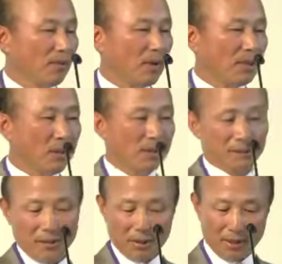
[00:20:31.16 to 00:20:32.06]
One
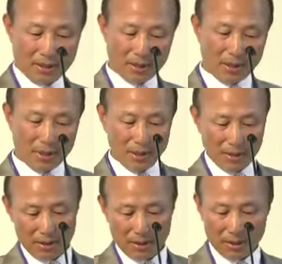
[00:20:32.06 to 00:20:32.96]
concern
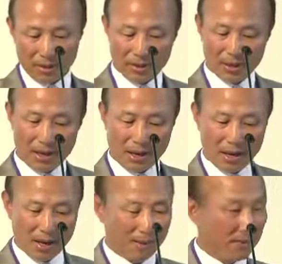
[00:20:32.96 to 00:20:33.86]
I
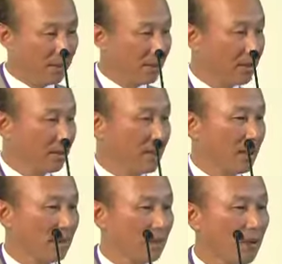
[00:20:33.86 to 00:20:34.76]
have is
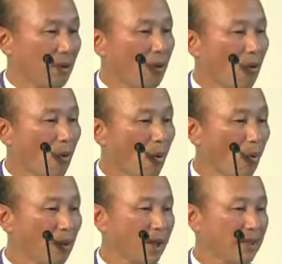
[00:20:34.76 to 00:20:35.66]
that
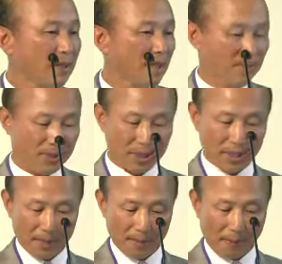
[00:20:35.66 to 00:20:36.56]
online safety
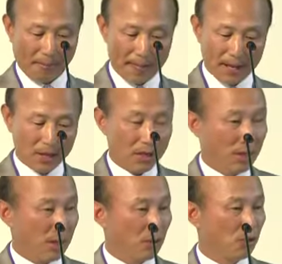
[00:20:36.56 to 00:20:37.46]

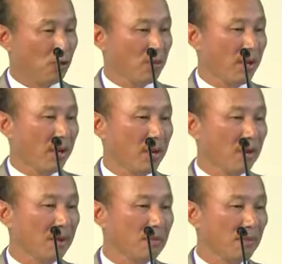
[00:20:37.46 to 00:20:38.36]
should be a
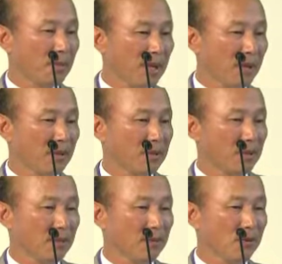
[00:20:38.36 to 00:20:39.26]
big
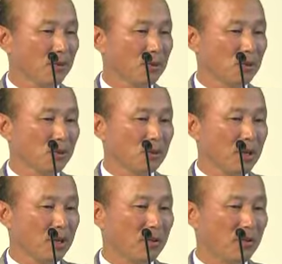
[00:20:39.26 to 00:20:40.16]
concern for
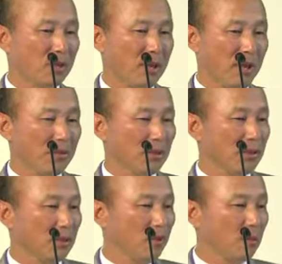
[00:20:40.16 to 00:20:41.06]
social network games
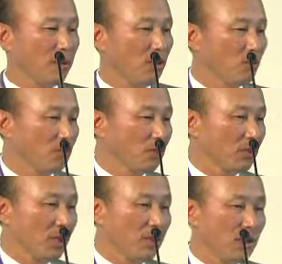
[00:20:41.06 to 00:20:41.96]
to be
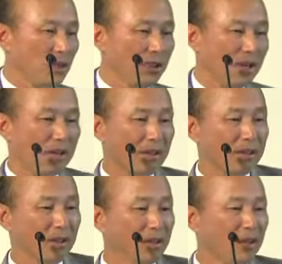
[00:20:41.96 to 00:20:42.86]
used in teaching and
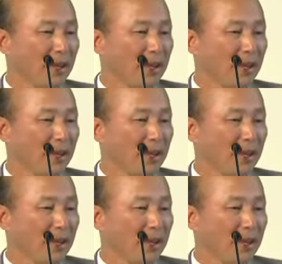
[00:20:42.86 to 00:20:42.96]
learning.